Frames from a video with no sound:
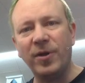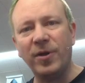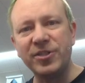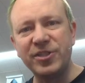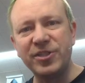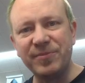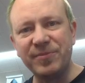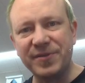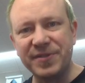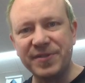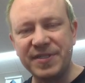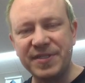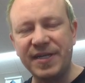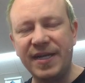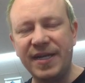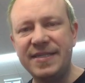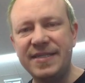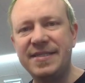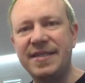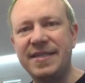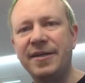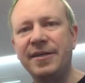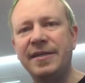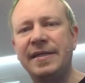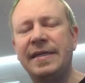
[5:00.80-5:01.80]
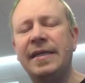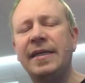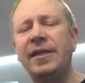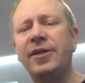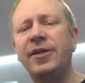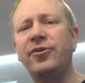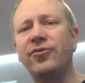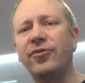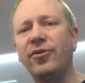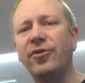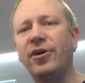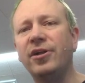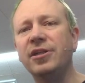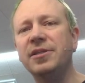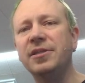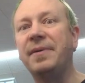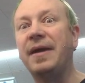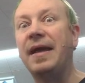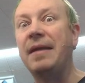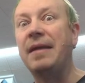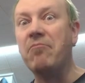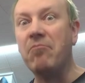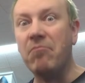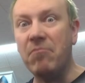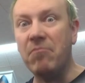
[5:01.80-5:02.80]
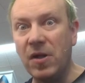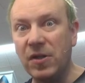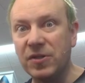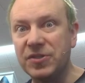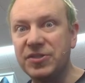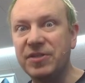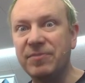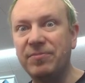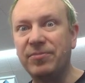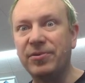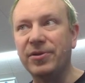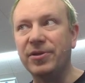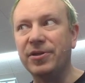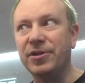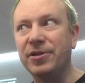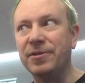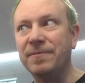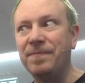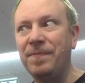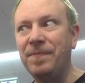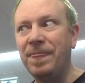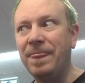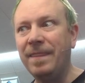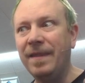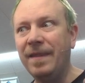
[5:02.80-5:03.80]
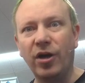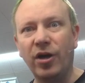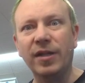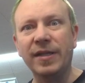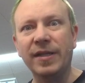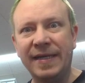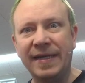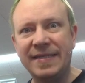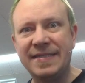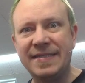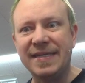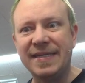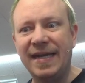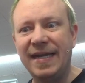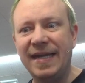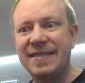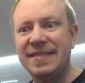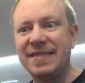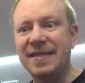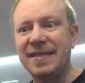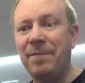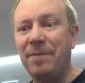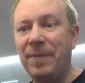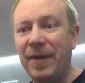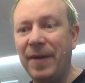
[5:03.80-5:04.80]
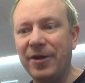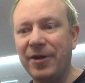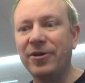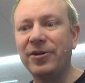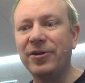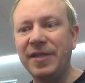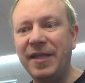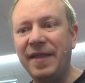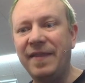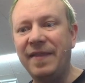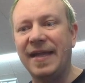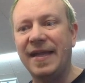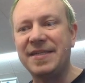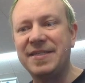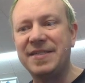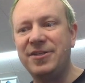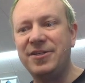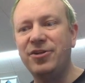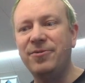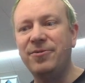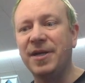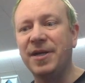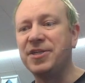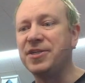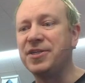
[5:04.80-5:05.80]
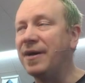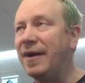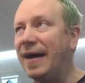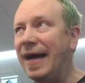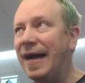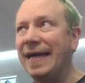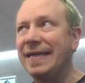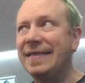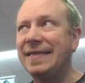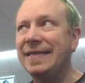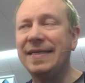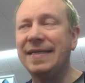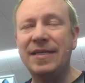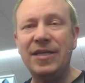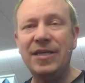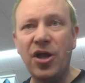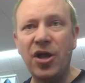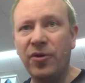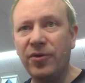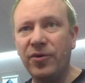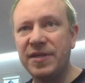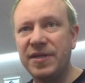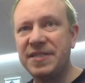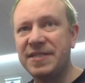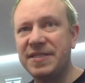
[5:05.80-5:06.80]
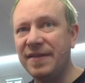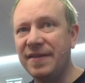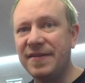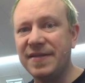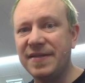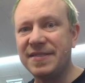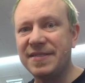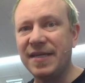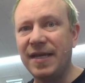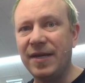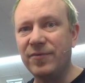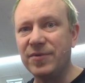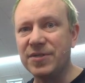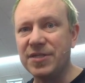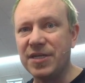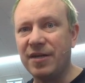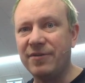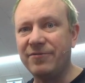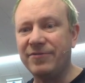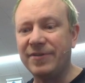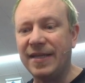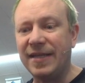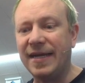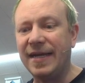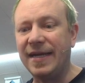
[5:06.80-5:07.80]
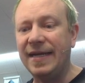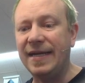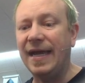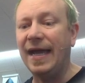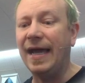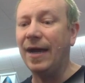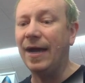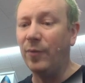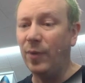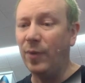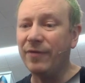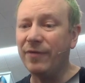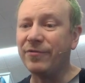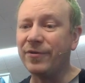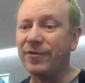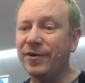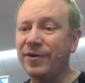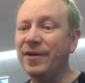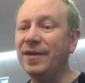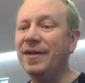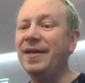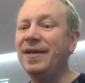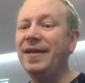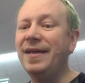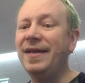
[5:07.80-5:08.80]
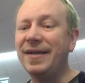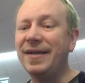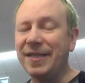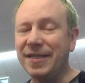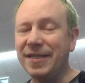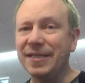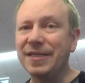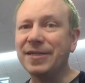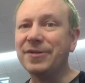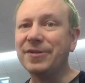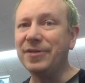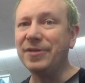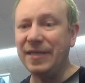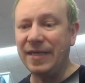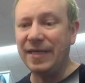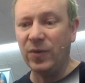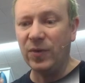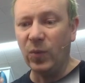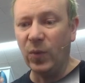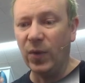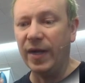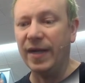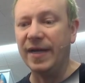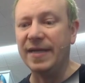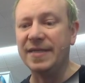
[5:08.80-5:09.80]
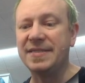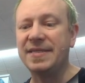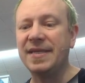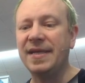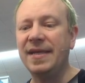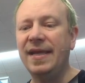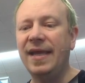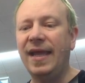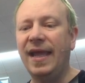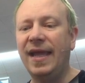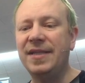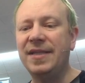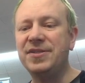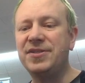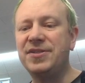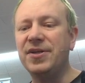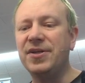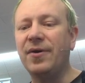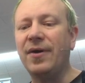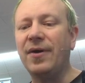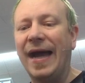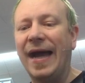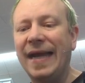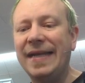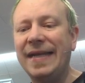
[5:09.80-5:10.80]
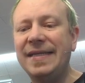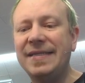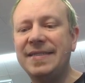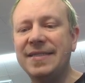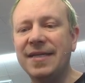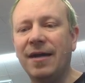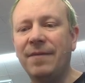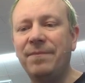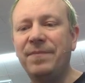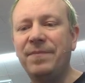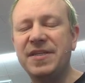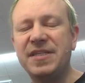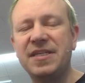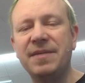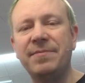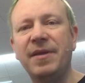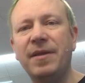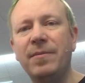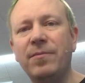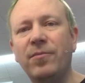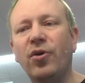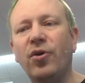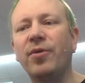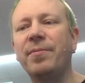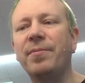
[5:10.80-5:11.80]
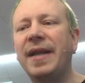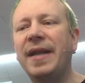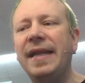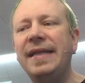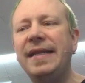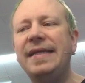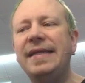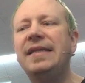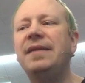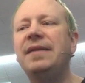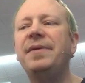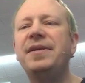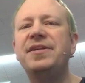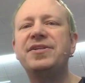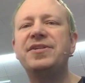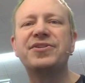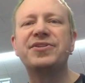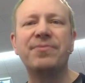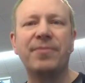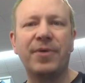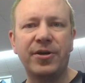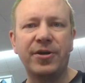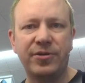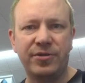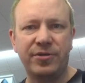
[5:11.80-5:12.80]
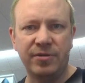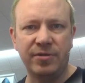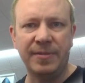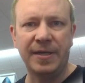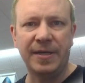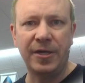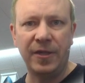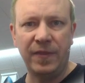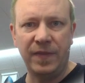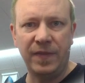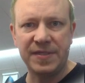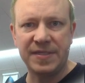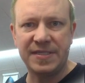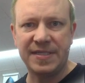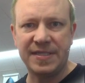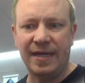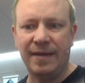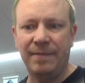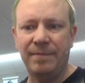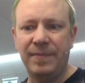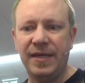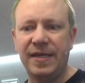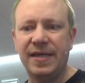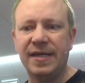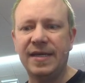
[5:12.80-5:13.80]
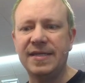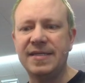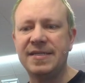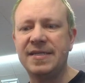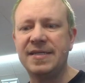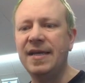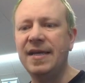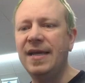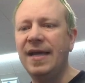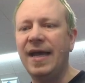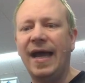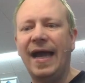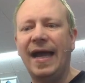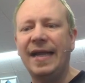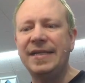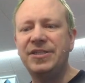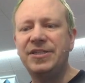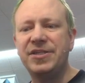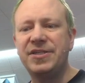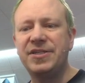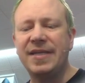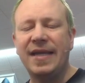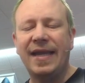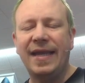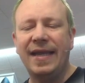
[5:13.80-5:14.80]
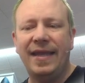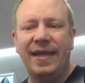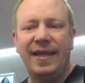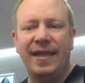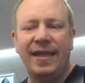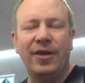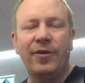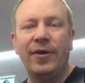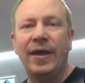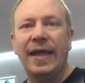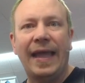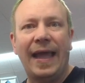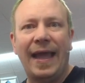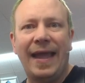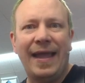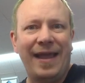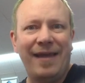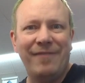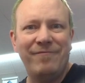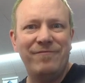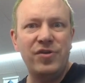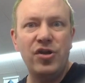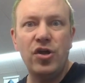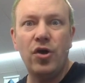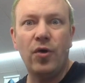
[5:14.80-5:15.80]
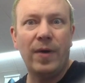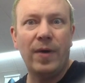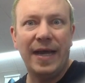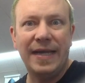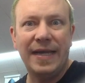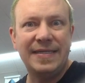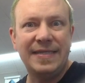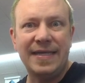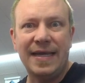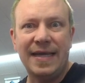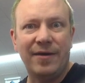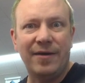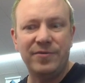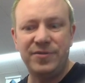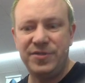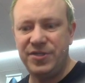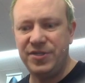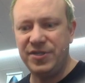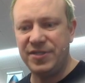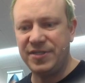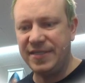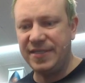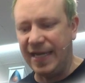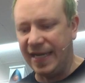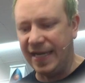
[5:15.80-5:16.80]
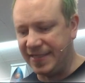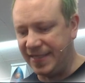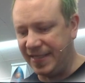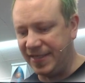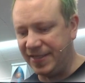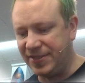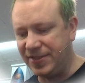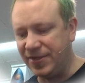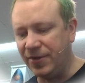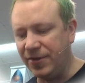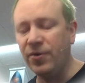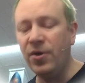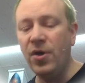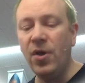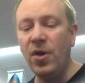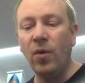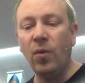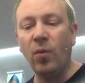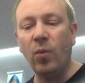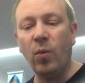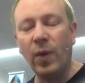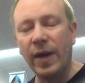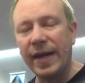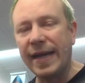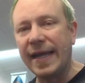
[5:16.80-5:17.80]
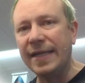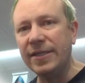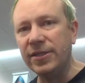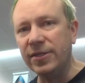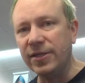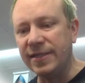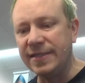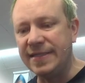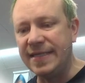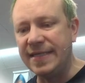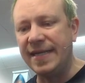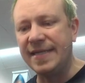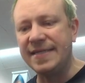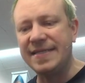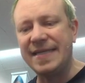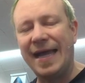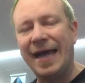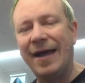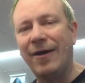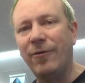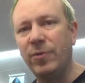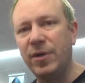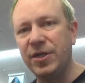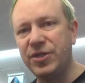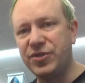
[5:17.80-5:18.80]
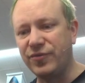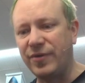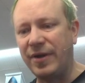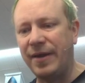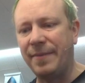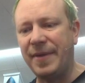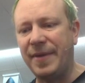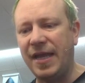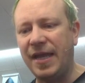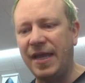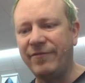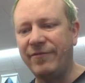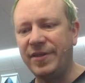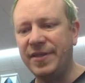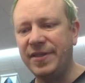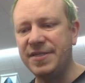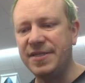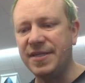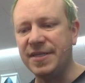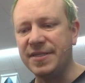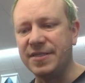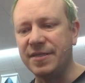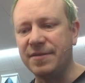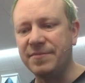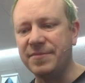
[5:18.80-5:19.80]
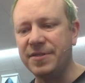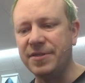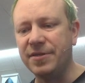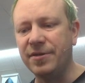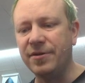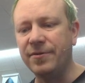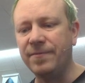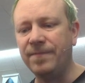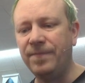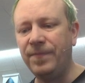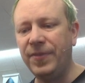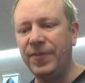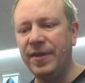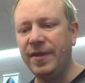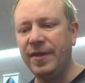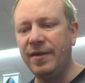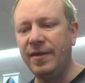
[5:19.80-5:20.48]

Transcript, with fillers: multiple sites that are getting crawled by multiple crawling sites, apparently that's too much. Now, I didn't notice that the site was offline. However, Clearly it was. And so I need to up this a bit more, but I need to be smarter about it this time because I just, I, you know, I, I have no idea. I was just guessing. So what I looked at is how much RAM I have on the system. So